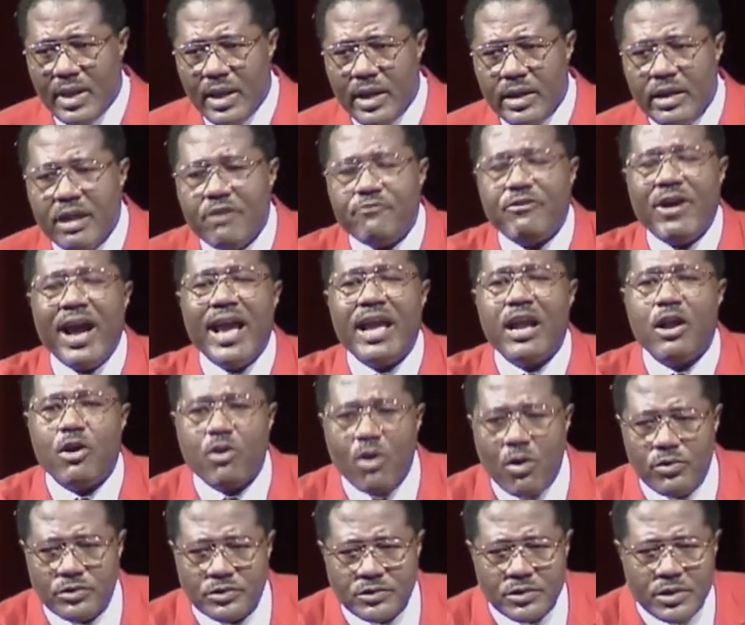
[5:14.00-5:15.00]
Divine
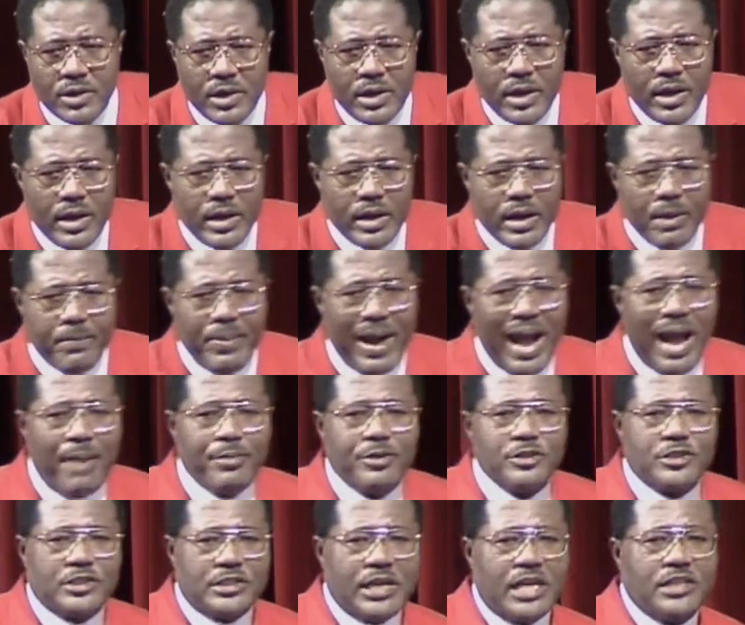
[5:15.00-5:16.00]
growth. The
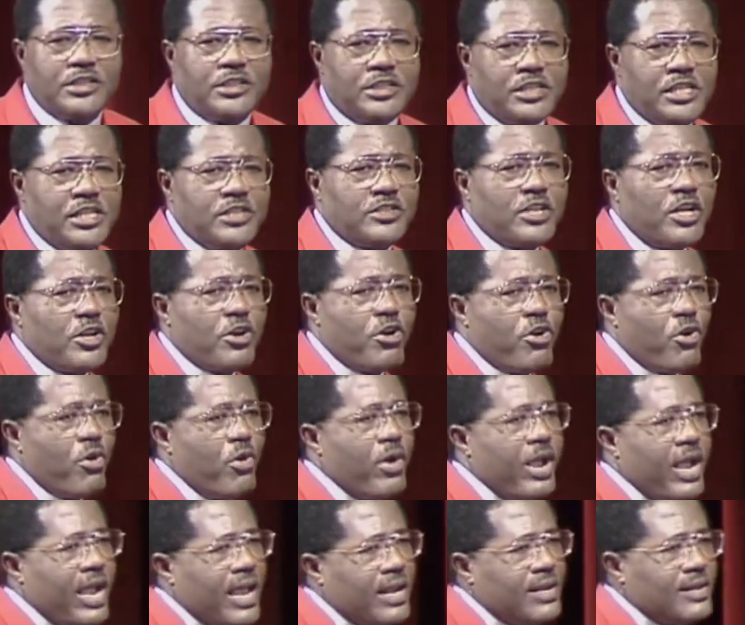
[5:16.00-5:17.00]
Bible said Jesus
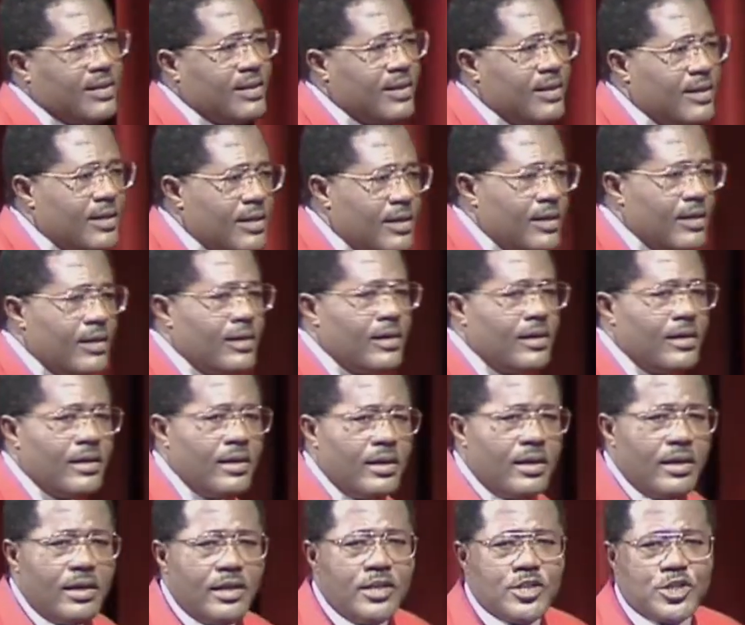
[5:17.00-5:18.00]
grew in
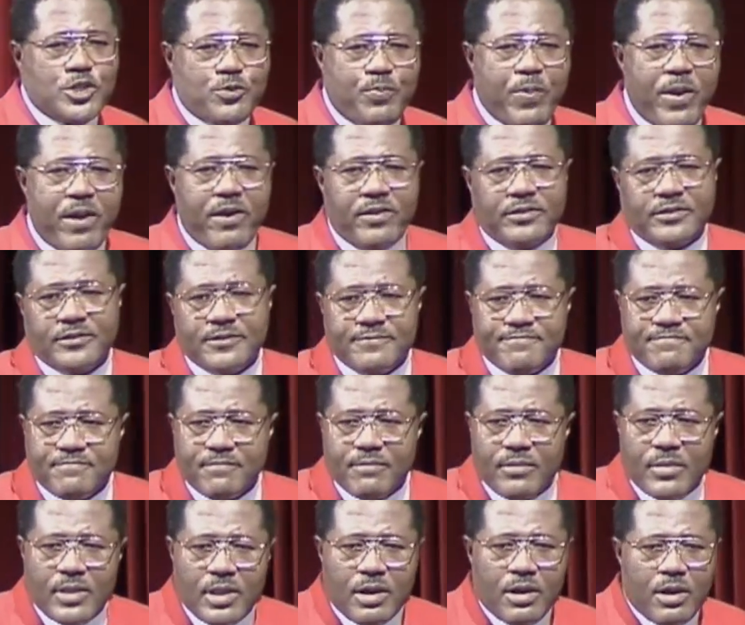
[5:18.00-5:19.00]
spirit,
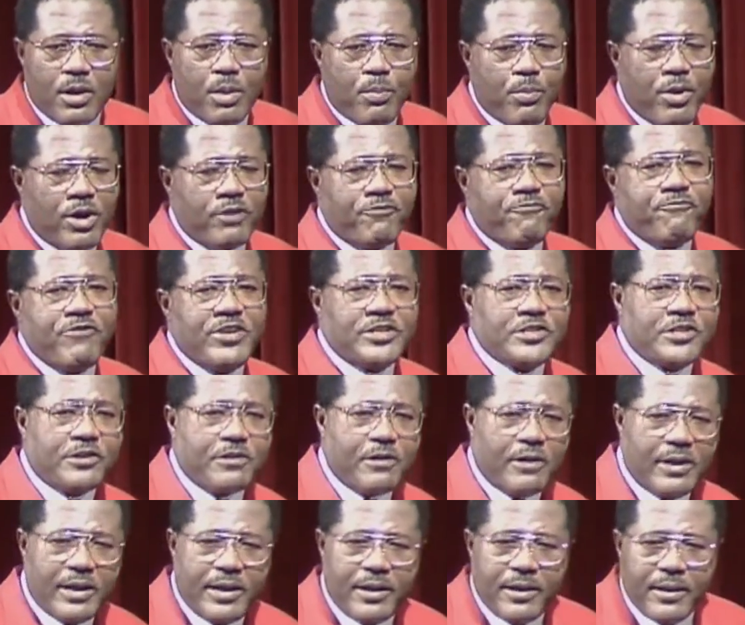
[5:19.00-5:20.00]
both
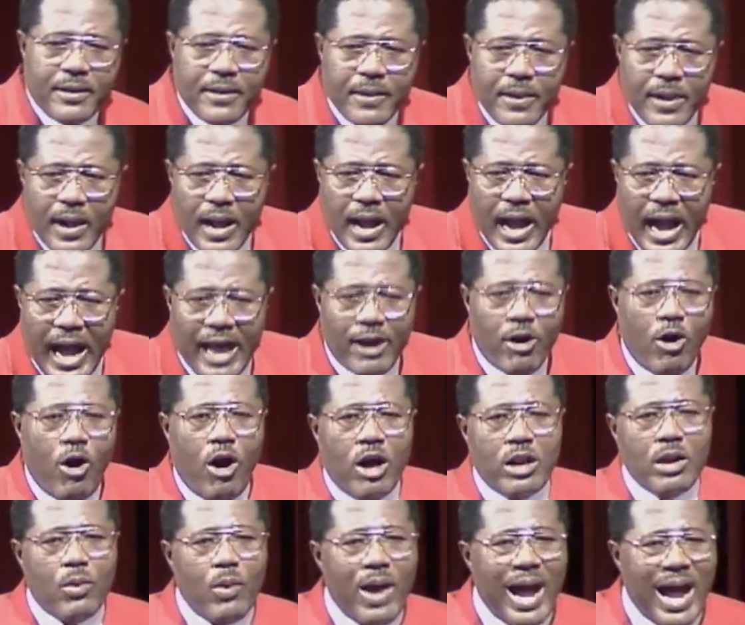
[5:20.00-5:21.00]
physically and
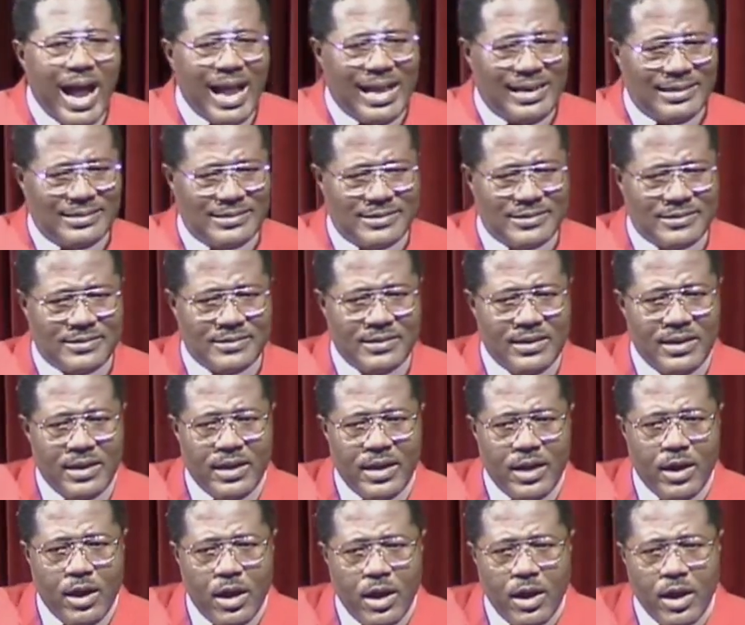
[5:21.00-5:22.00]
otherwise.
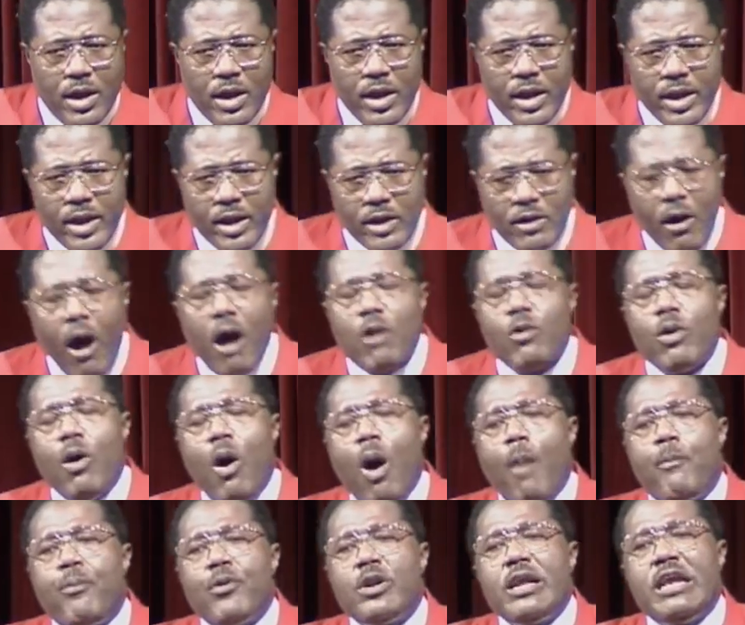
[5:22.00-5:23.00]
God will
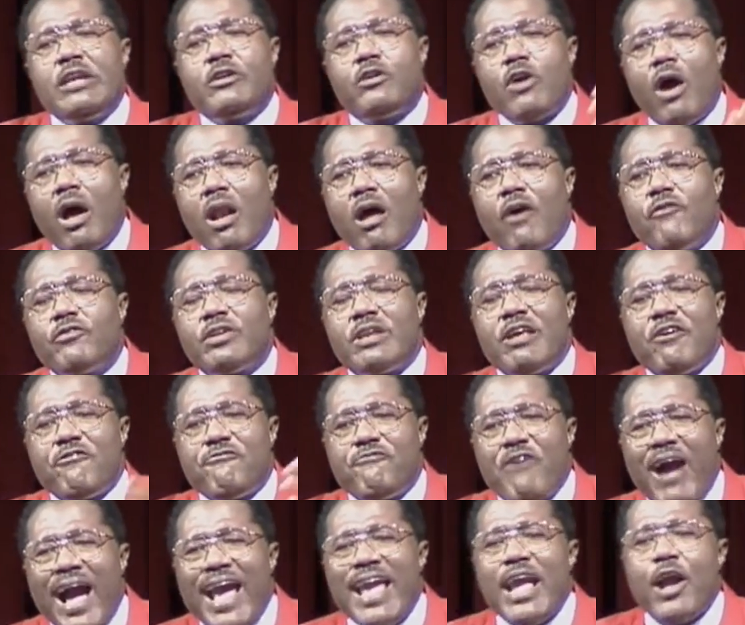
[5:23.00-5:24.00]
open the door of
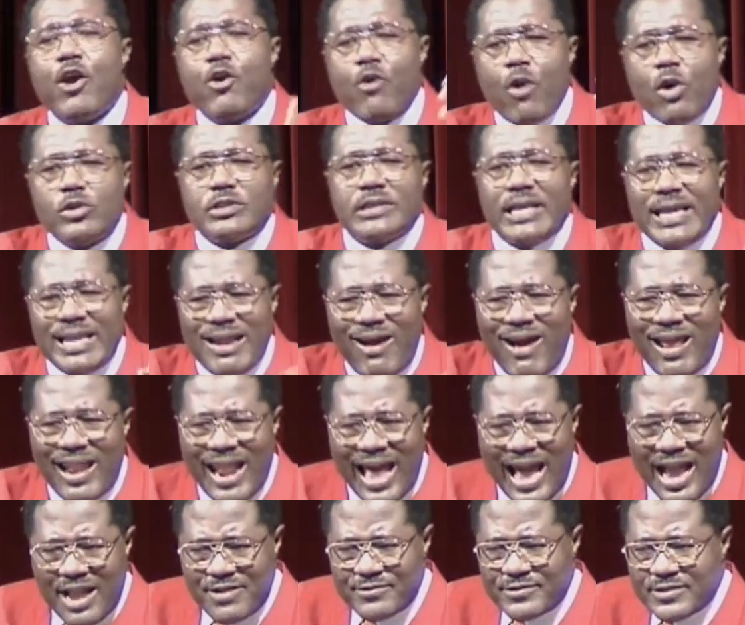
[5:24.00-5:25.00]
divine growth in our
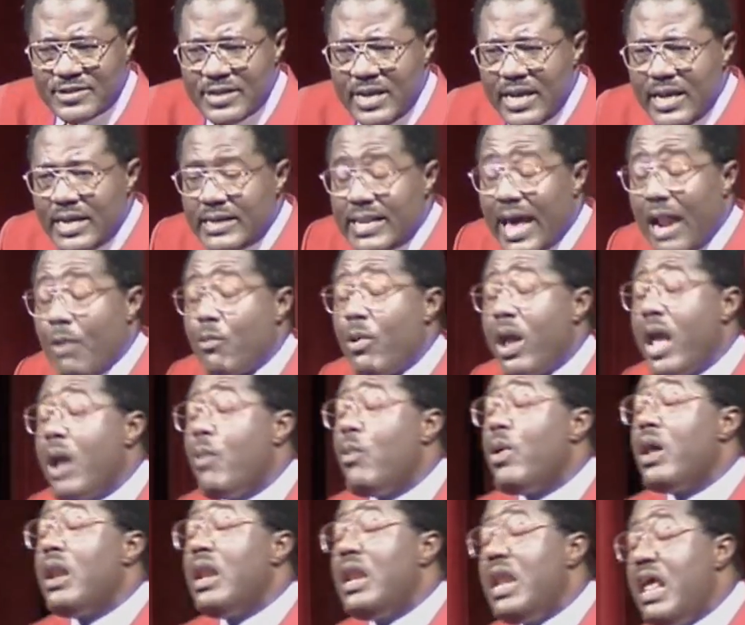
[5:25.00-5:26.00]
lives that we
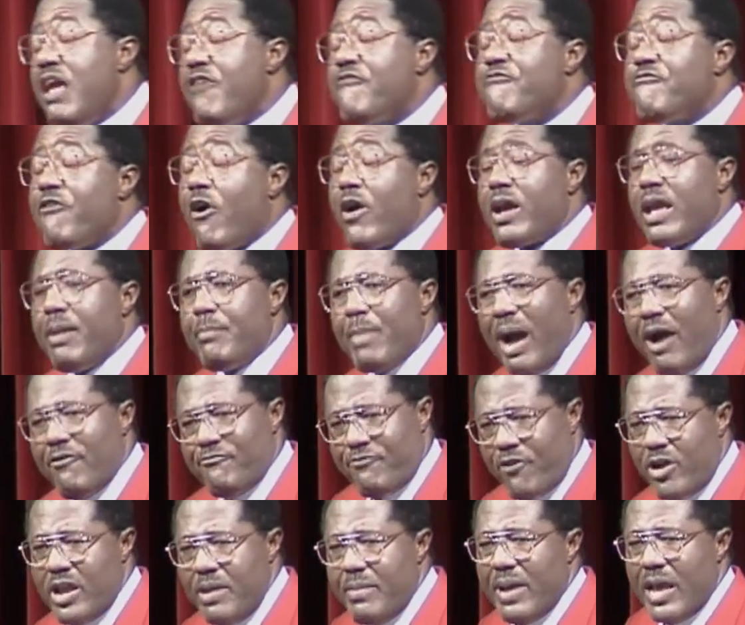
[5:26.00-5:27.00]
will live for Him and
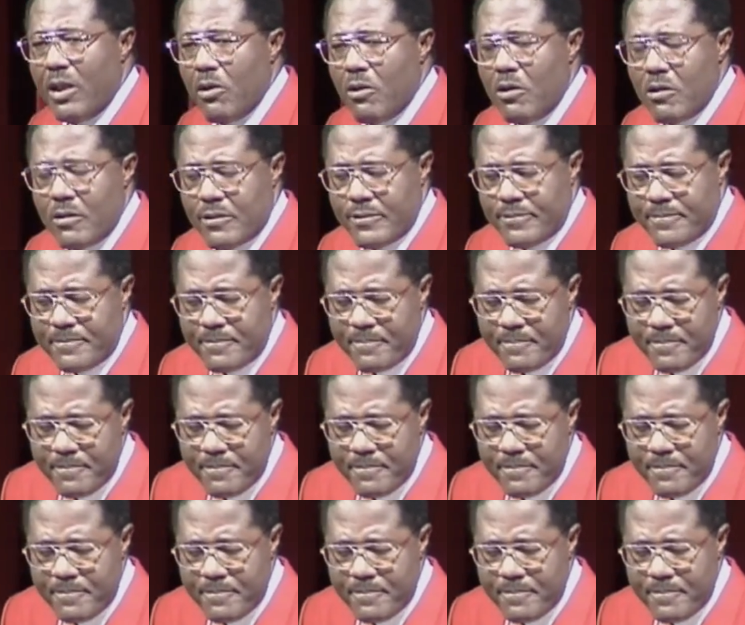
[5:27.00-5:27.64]
for Him alone.